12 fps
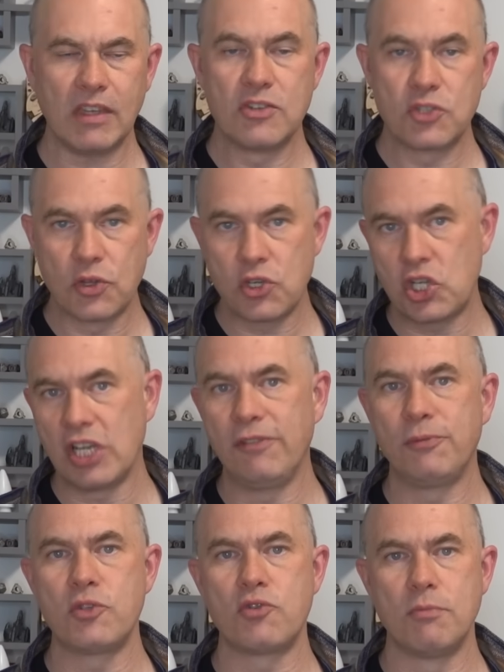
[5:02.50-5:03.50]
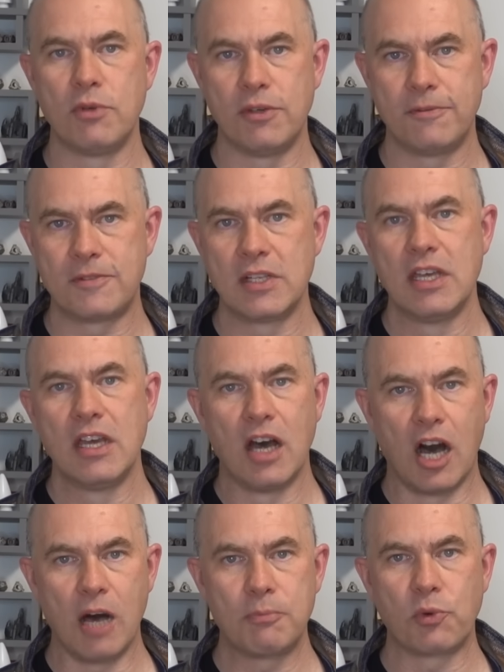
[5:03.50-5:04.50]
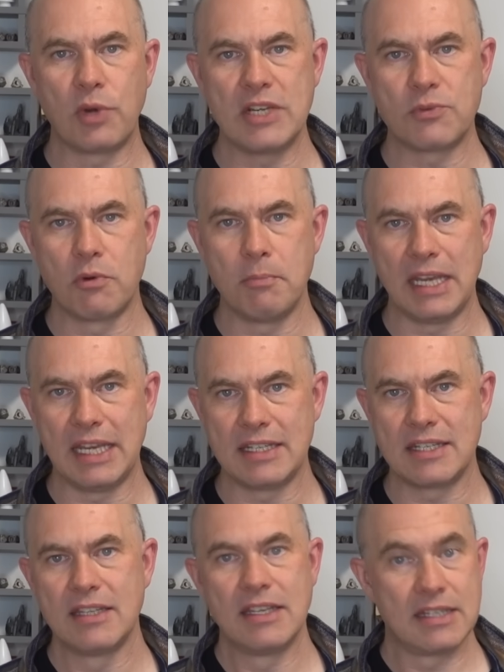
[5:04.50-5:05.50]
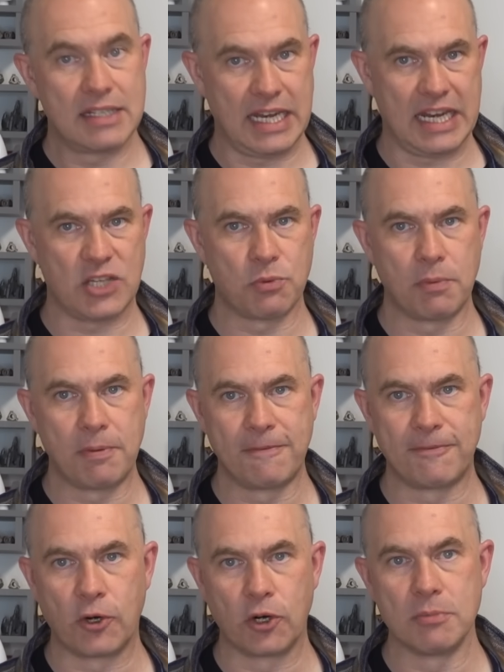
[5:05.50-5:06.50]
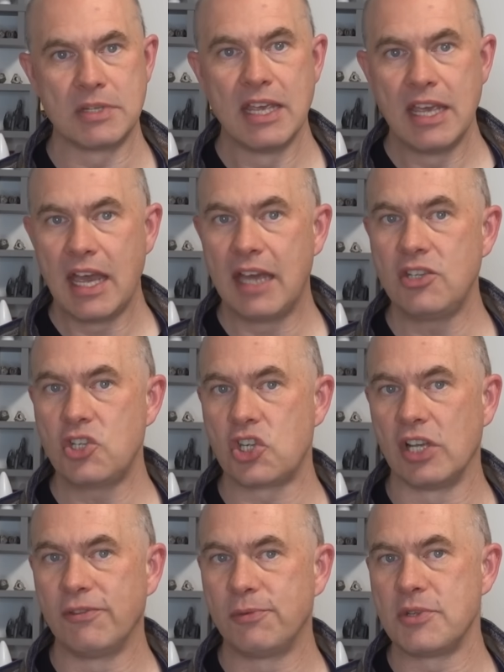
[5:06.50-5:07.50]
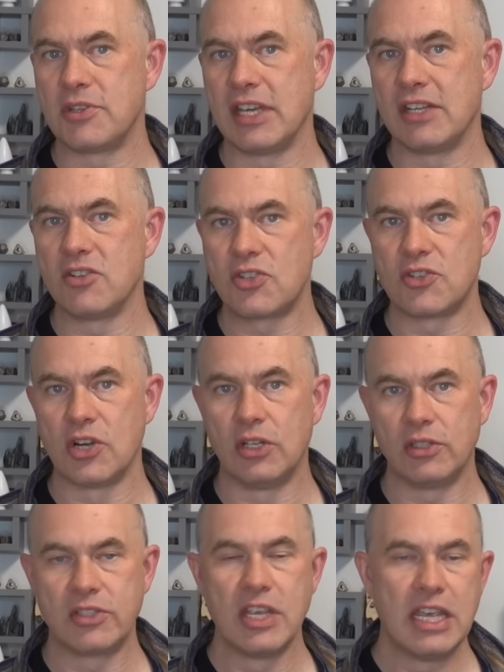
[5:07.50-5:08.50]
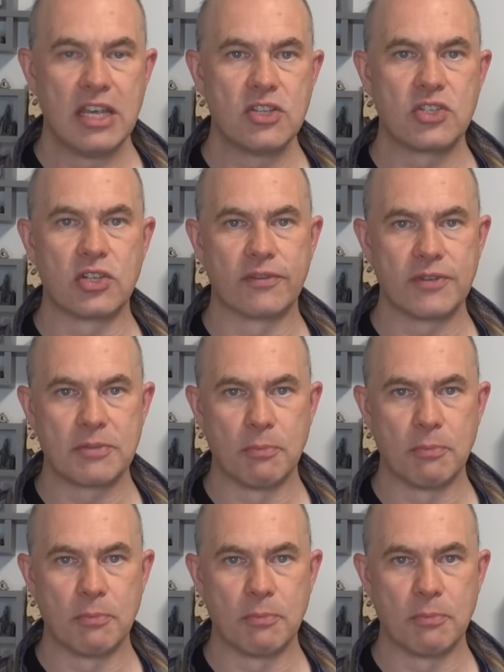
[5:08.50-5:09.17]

So the shelf was removed, upgrades were made, tests were performed, and the shelf was then installed in Service